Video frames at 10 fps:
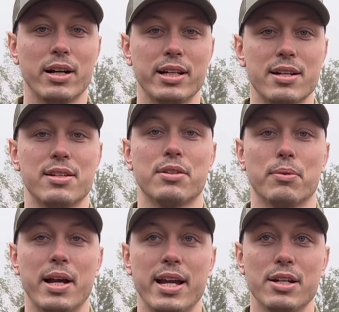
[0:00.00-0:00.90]
I guess, at the
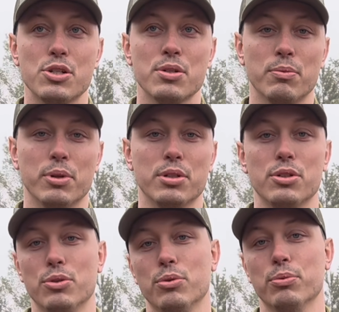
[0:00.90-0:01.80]
range when
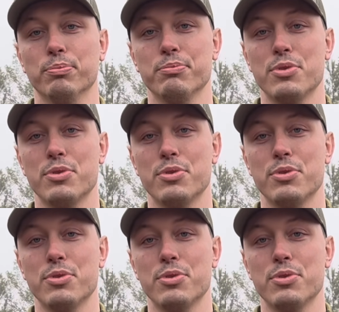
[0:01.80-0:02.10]
you